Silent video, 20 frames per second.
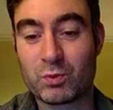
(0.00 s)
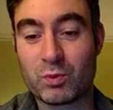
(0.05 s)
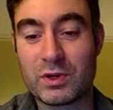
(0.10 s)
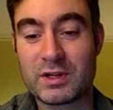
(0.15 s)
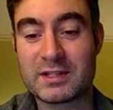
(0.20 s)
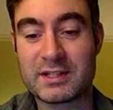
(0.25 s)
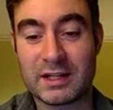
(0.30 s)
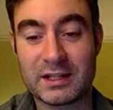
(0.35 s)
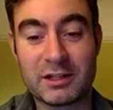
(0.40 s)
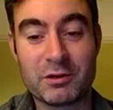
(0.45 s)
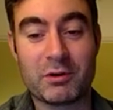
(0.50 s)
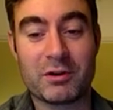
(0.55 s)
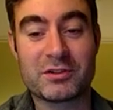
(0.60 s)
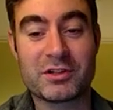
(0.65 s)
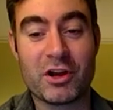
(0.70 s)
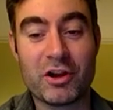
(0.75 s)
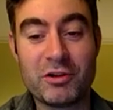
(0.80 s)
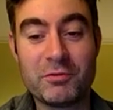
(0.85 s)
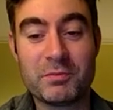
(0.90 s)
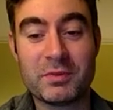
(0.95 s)
exactly what I was
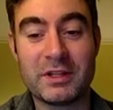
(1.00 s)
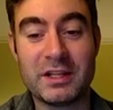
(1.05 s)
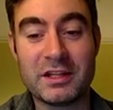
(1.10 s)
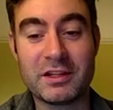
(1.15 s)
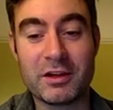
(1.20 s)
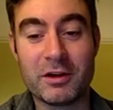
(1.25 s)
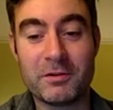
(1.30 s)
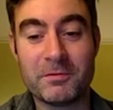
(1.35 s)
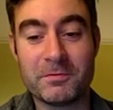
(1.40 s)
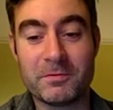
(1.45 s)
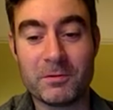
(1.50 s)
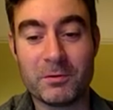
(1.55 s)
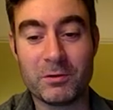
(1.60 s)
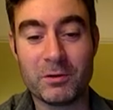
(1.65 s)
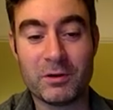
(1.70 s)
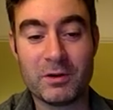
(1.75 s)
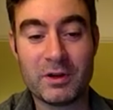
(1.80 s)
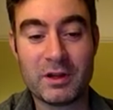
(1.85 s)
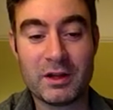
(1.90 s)
hoping he'd go for.